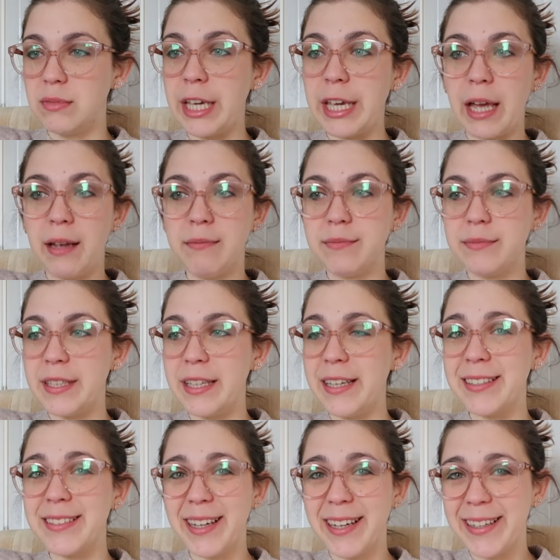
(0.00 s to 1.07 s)
Again, the
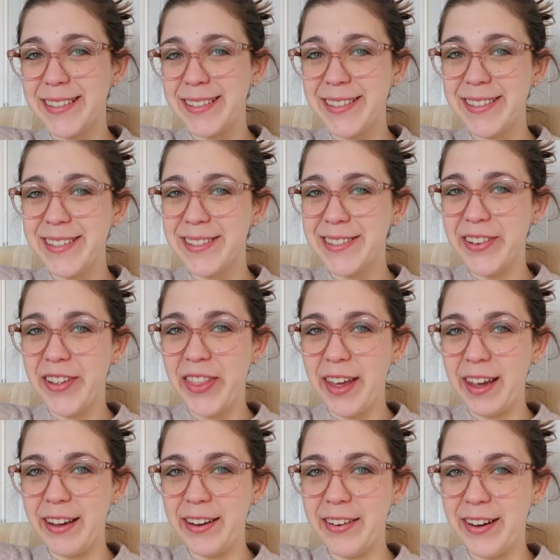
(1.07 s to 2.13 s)
anxiety is still
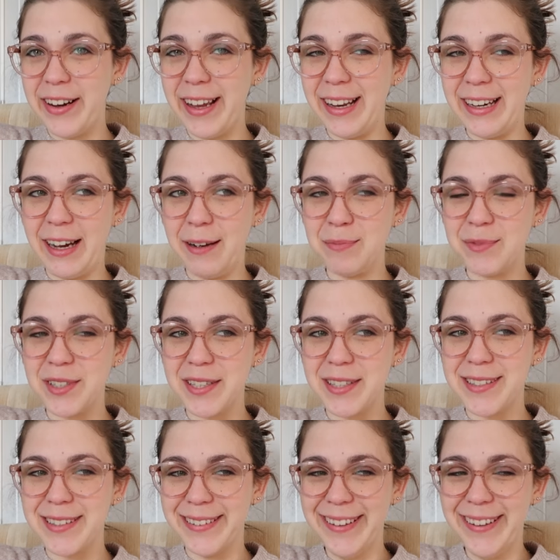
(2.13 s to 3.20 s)
there, and
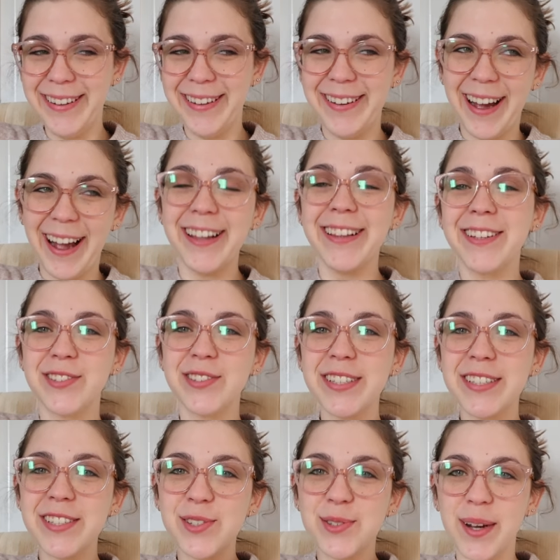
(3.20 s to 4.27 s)
I
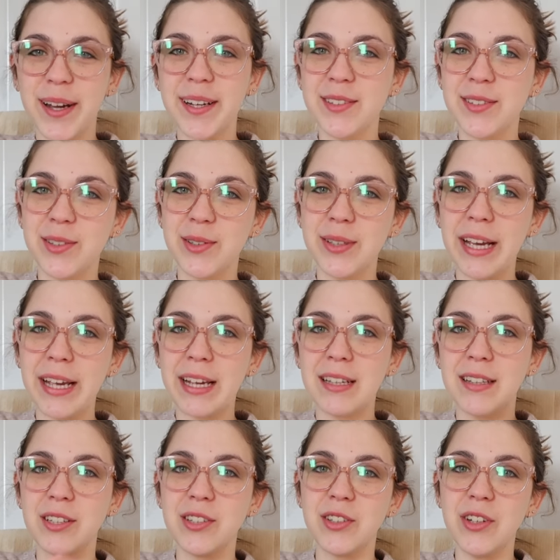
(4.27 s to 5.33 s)
literally just tried and do like a
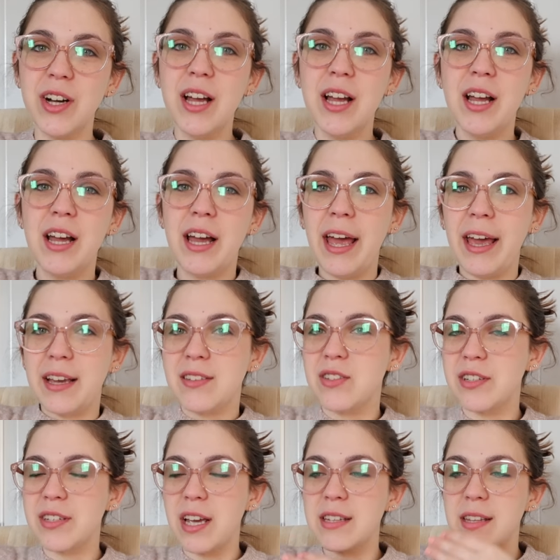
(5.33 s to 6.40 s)
little
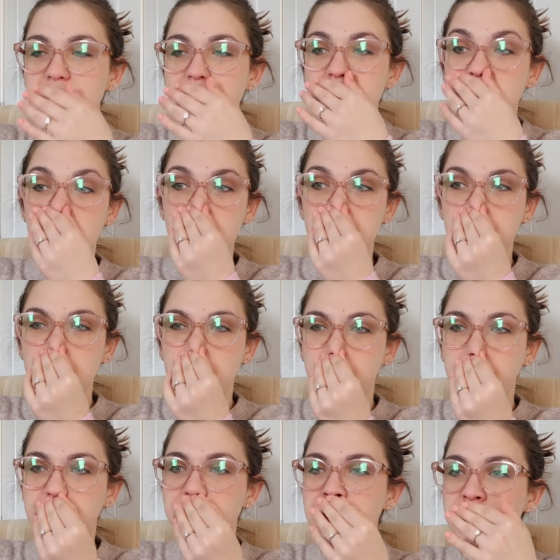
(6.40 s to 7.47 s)
exercise, like a super
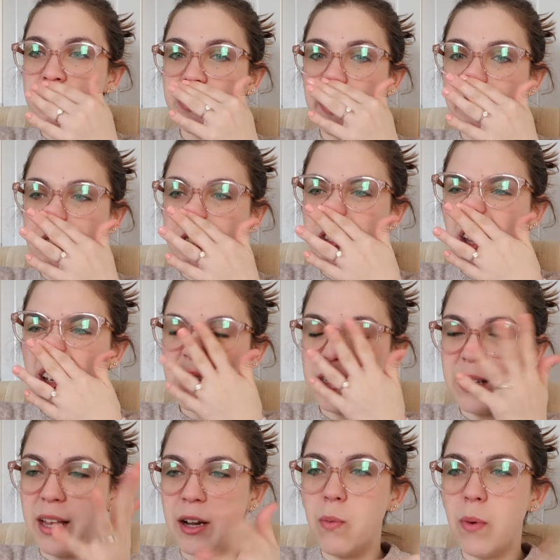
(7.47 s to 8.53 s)
short YouTube exercise,
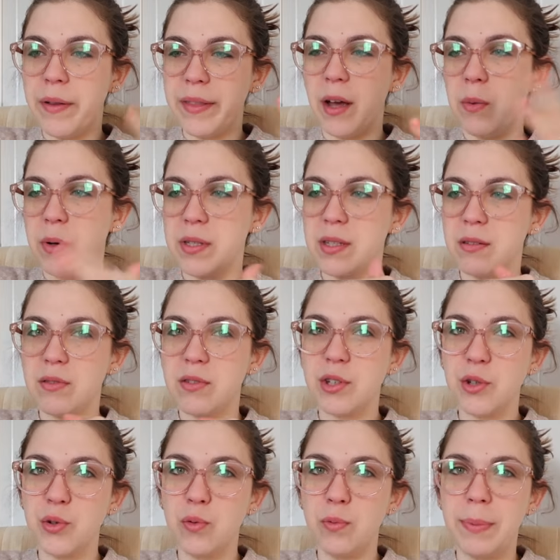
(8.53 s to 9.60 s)
and like one that wasn't
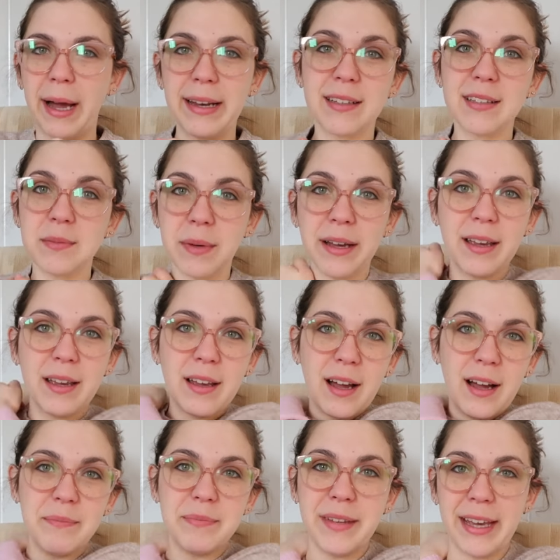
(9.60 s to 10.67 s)
too bad because my
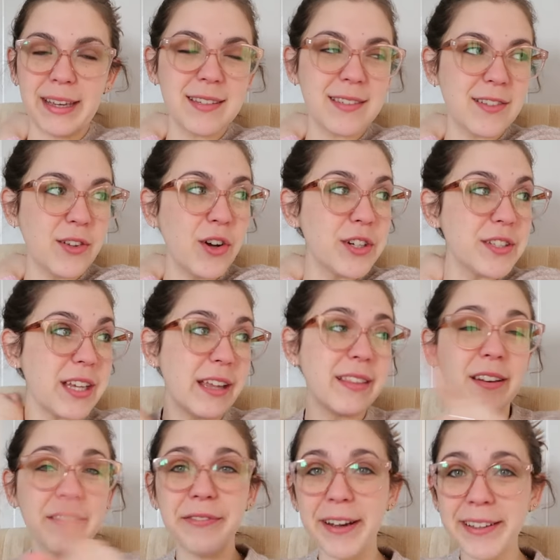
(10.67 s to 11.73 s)
neck still hurts. I
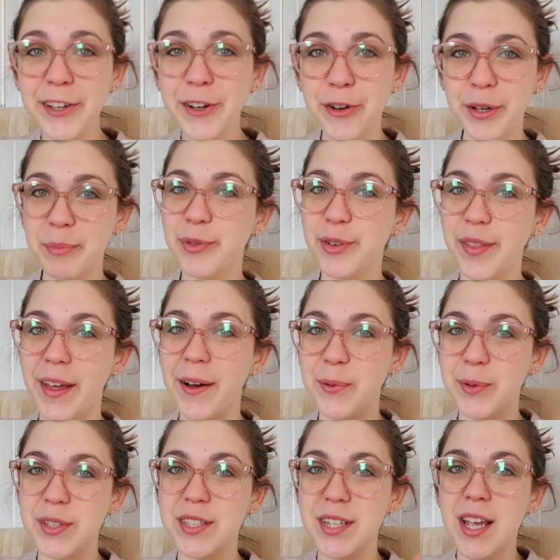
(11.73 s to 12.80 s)
did find a cream for
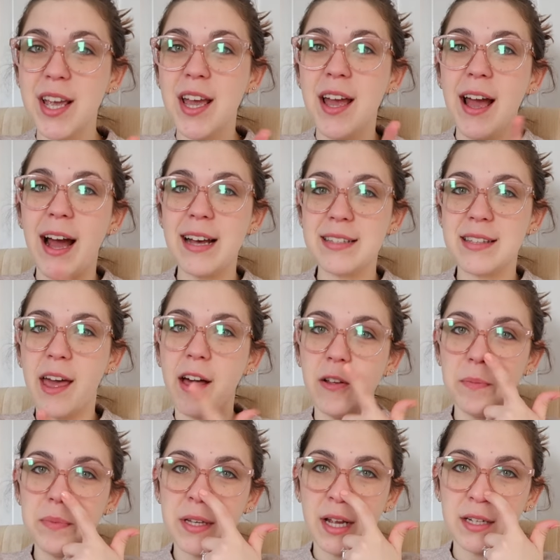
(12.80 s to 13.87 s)
that, which has
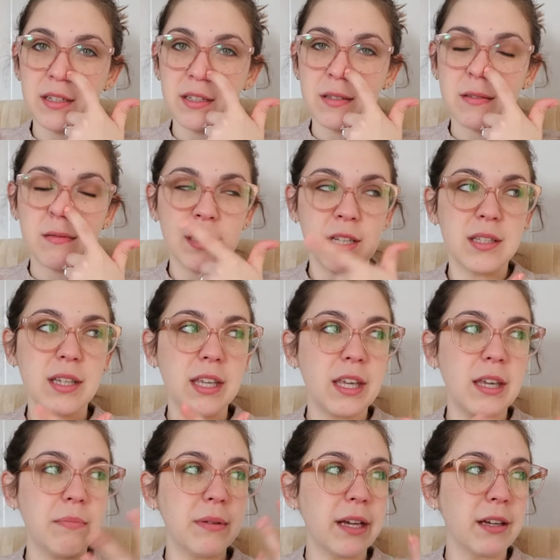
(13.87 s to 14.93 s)
helped, and I just need to
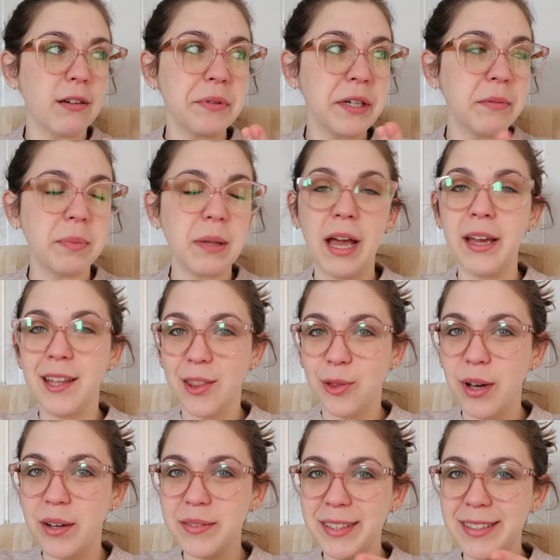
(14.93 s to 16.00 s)
keep like reapplying
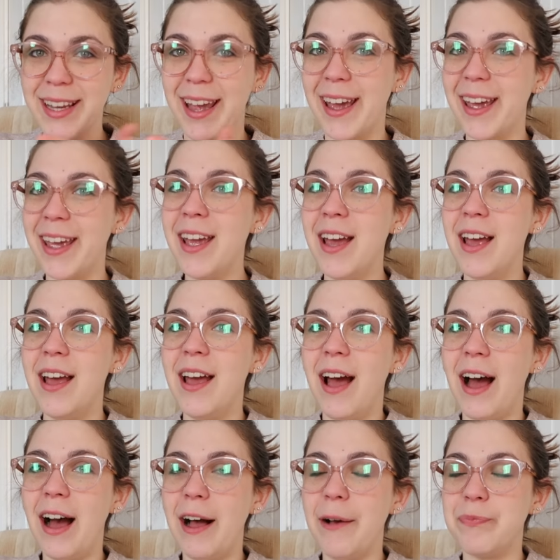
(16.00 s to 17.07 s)
throughout the day.
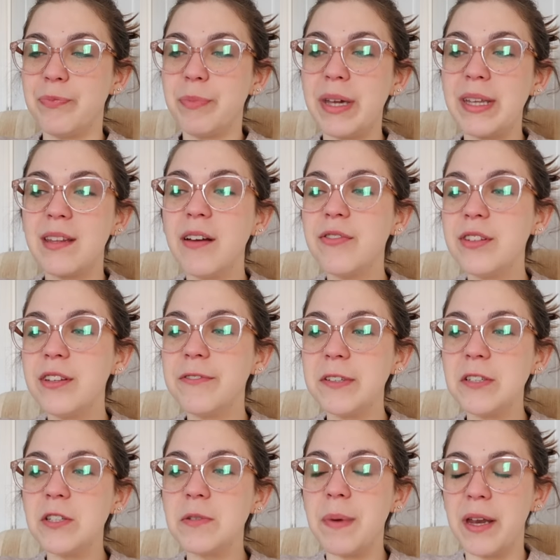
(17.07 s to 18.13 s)
But it definitely
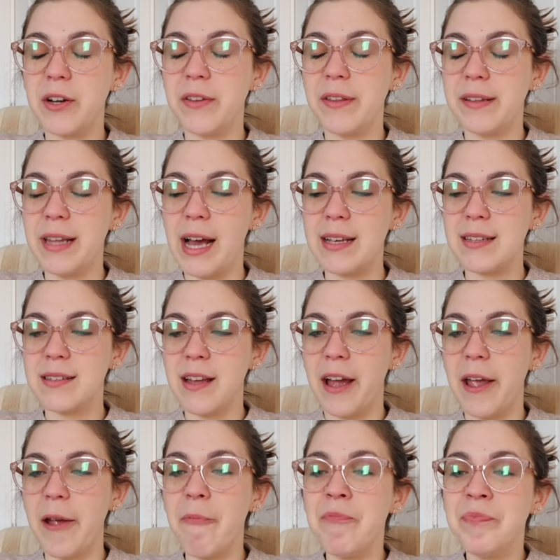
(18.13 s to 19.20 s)
feels better than last
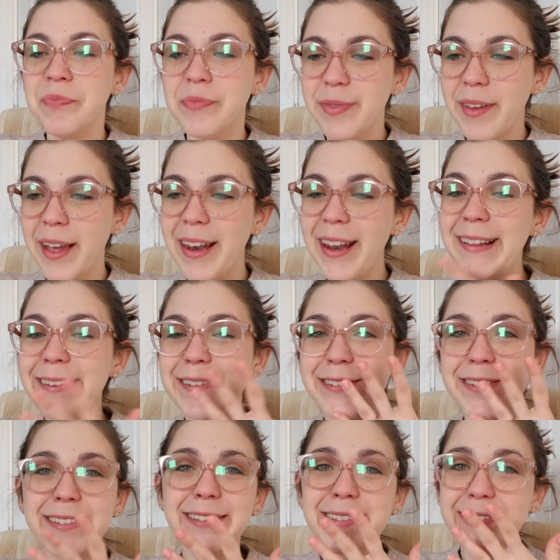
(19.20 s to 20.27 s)
night. And I
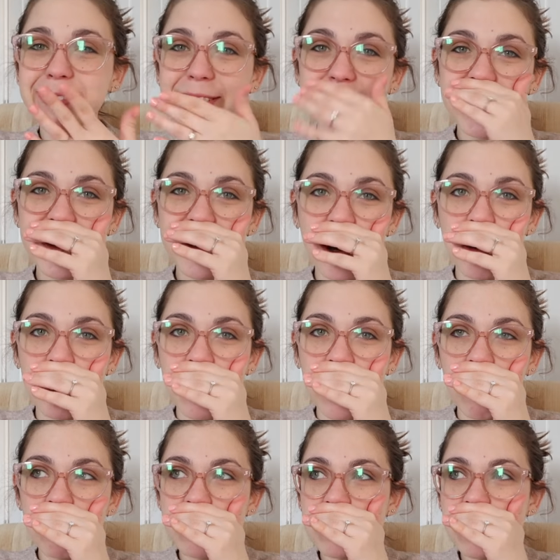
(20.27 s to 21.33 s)
literally just started sobbing.
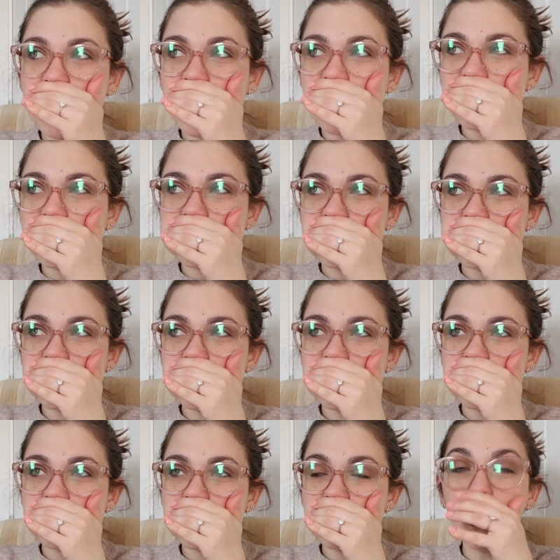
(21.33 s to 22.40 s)
I was like,
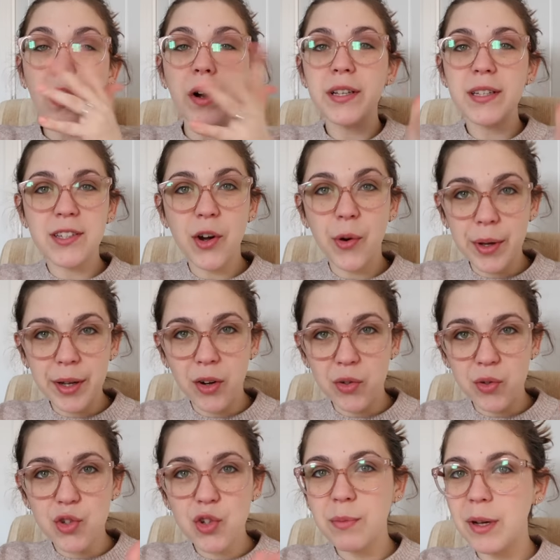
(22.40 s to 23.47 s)
what is going
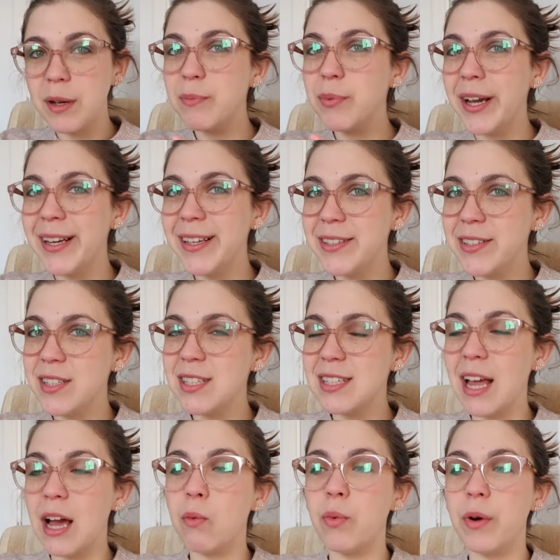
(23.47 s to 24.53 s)
on? So my brain is just
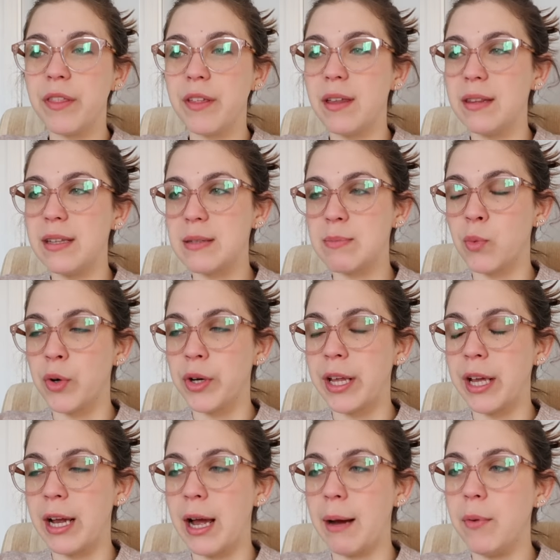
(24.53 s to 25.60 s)
not with it this
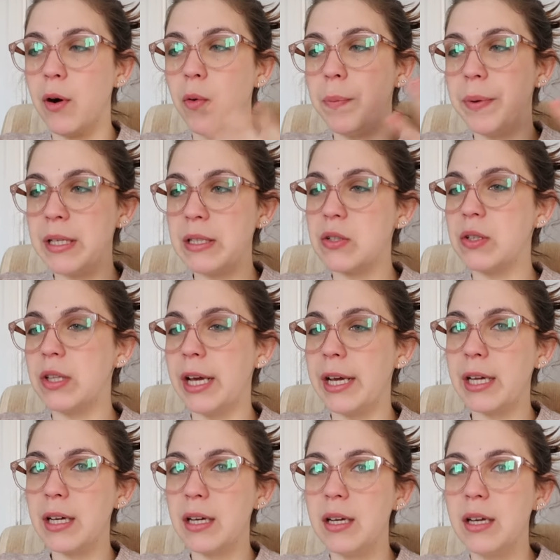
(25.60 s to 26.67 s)
morning. I'm hoping to
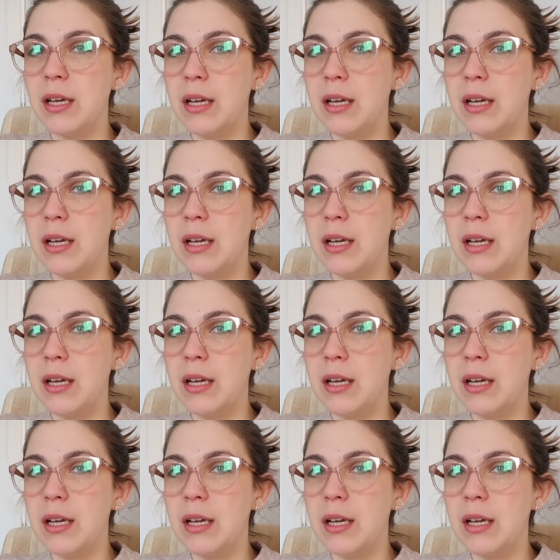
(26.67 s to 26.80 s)
like